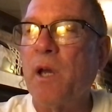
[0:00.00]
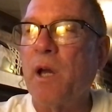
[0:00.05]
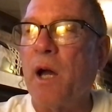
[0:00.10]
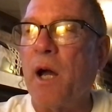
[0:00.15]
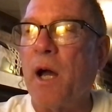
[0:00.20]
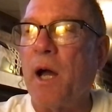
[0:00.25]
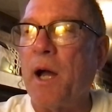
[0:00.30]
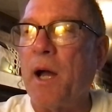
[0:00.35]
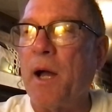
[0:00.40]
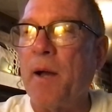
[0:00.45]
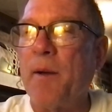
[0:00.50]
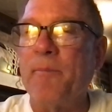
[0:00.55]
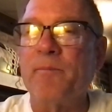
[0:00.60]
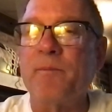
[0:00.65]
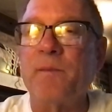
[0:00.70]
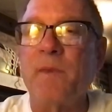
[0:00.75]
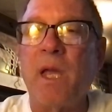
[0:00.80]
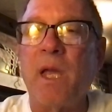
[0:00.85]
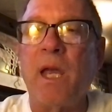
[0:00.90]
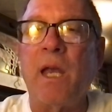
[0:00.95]

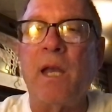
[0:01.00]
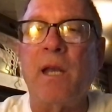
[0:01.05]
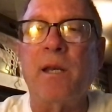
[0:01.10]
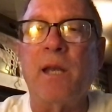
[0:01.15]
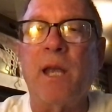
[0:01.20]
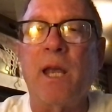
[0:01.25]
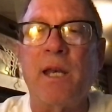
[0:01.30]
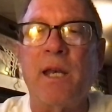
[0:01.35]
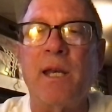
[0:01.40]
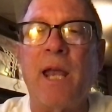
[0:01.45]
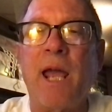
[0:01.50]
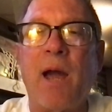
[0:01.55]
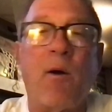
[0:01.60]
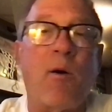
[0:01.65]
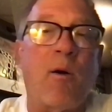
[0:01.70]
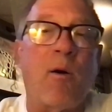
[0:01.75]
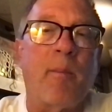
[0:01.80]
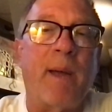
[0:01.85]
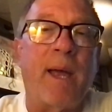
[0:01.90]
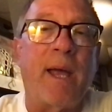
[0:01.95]
and
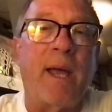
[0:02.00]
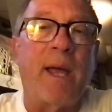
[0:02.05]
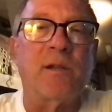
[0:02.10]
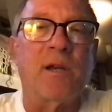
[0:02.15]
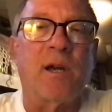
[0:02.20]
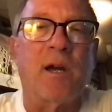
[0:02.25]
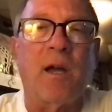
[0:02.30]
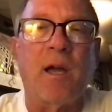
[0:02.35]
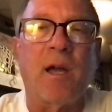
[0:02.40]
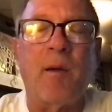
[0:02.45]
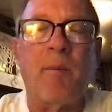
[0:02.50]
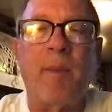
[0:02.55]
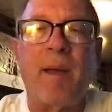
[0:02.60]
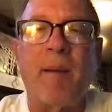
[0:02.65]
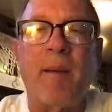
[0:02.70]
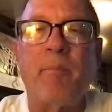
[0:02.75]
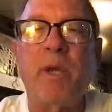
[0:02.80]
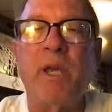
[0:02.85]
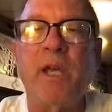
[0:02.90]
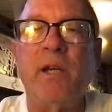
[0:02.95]
now I'm
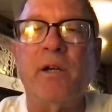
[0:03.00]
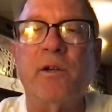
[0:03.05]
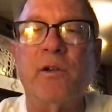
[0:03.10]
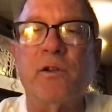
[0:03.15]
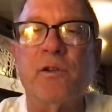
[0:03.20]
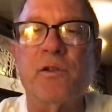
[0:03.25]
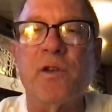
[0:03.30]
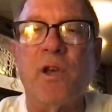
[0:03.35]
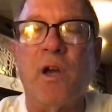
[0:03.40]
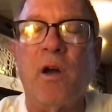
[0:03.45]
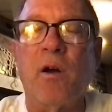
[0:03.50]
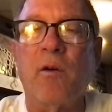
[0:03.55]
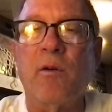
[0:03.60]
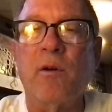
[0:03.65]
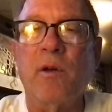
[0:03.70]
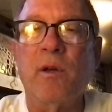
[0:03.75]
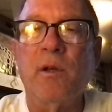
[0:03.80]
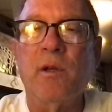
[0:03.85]
at Peters. So yeah.